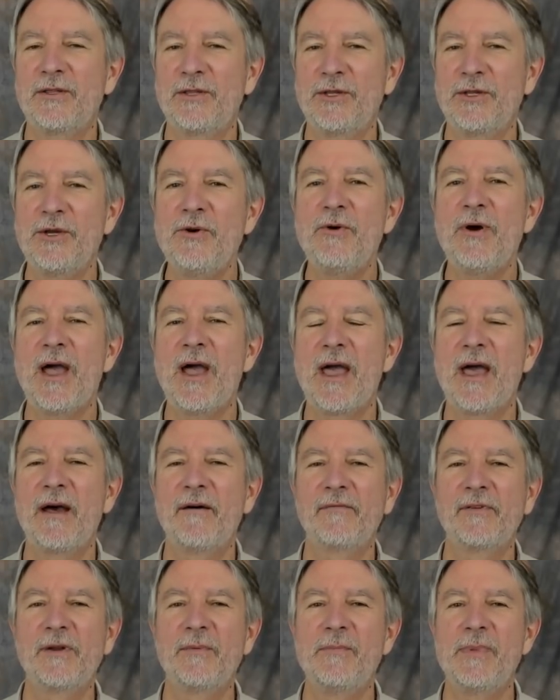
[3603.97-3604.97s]
as you
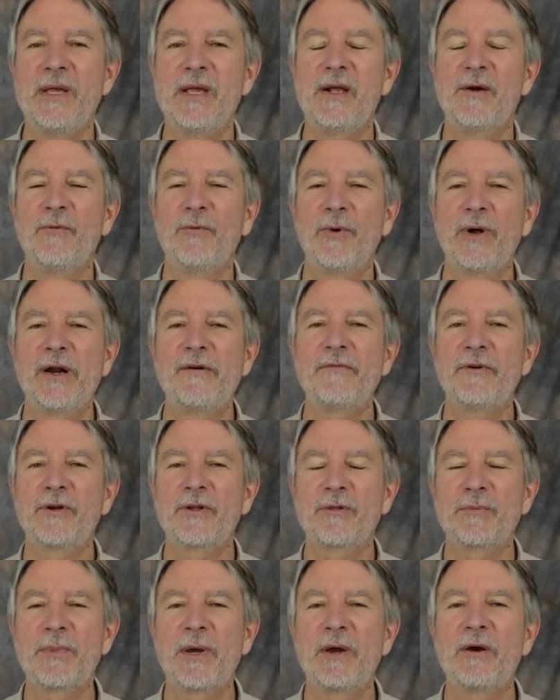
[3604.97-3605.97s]
have to be in whatever
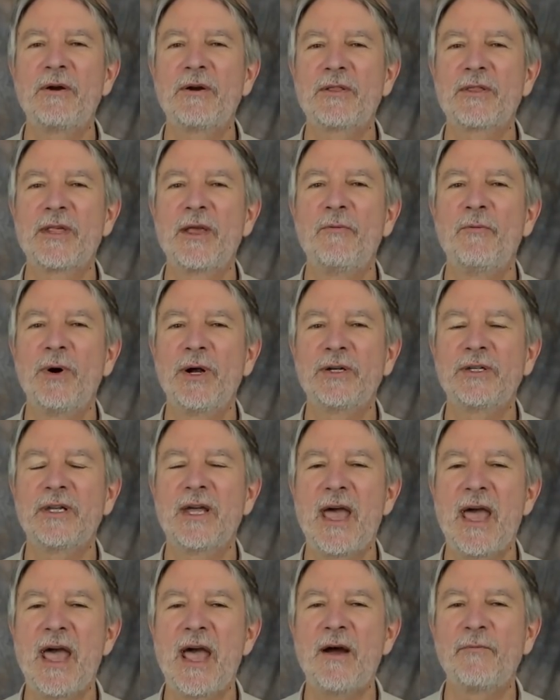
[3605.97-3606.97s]
experience they want
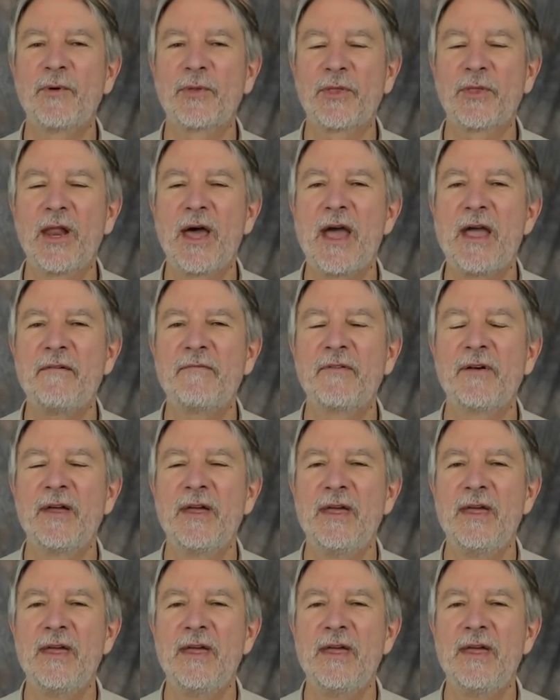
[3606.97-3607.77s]
to have with life.